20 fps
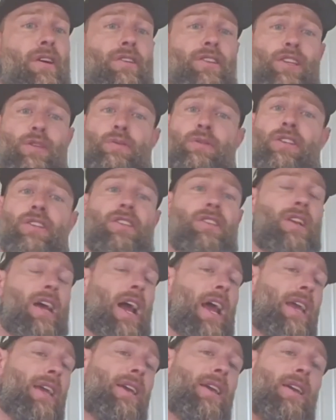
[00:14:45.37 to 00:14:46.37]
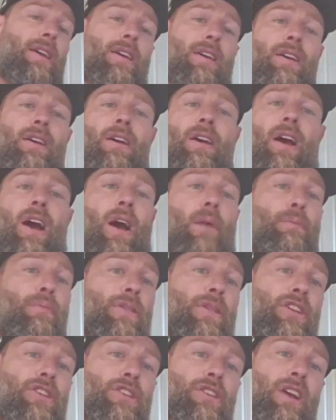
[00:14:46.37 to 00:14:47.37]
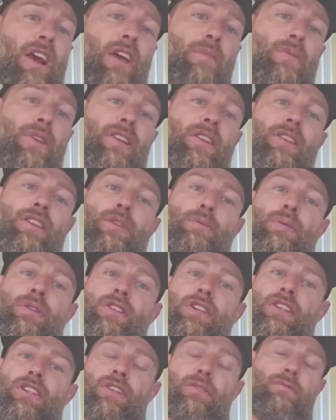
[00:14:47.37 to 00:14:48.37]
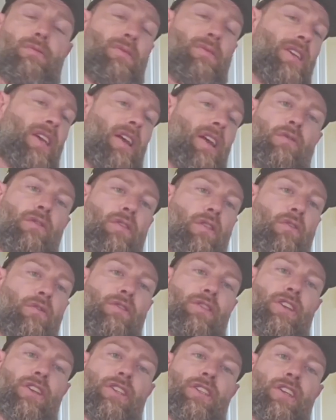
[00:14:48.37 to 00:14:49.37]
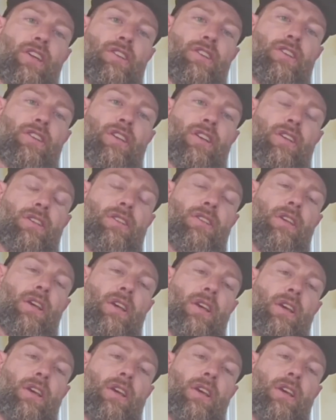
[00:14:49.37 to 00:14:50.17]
in this position. I'm pretty sure I've been in this position. Well, yeah, over this year, just because